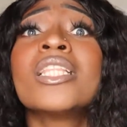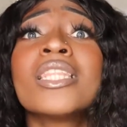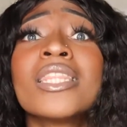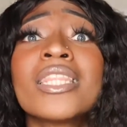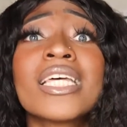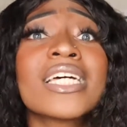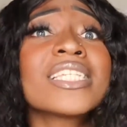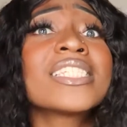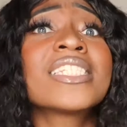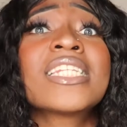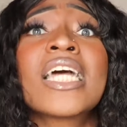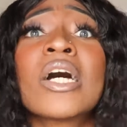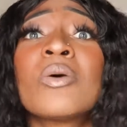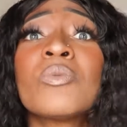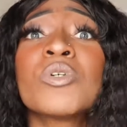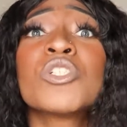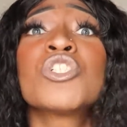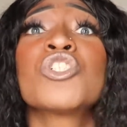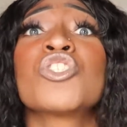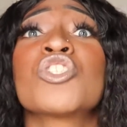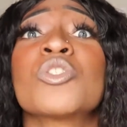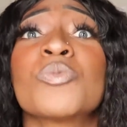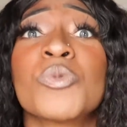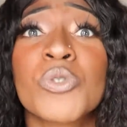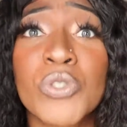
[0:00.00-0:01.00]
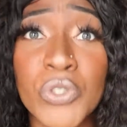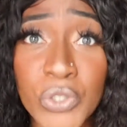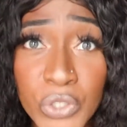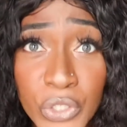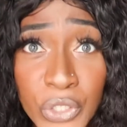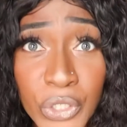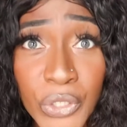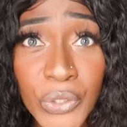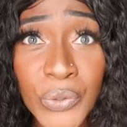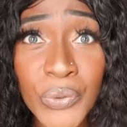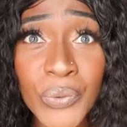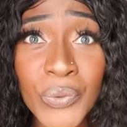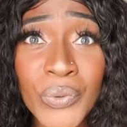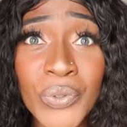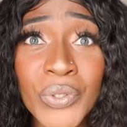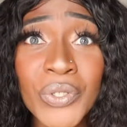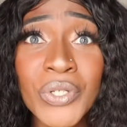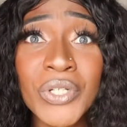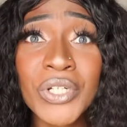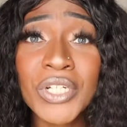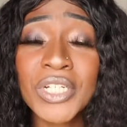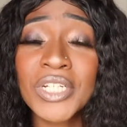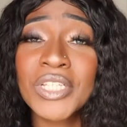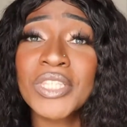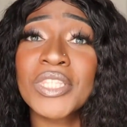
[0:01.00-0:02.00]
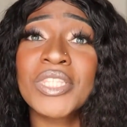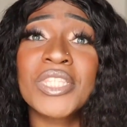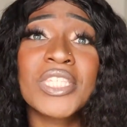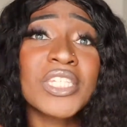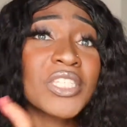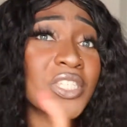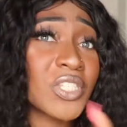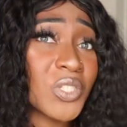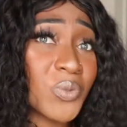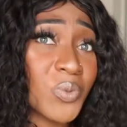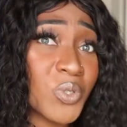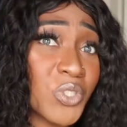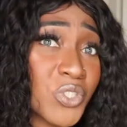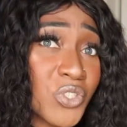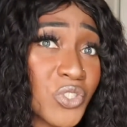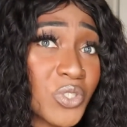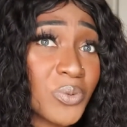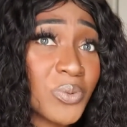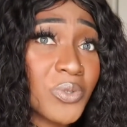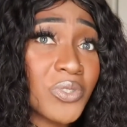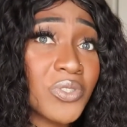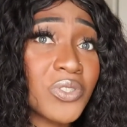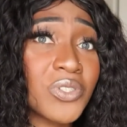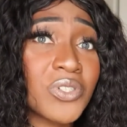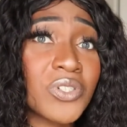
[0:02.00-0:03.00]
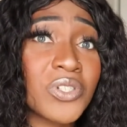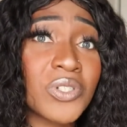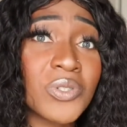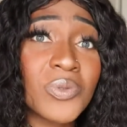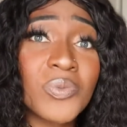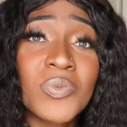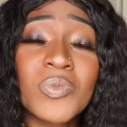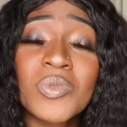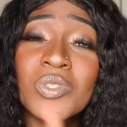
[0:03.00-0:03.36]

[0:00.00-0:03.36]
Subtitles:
that's not what you're supposed to do. This is what you're supposed to do.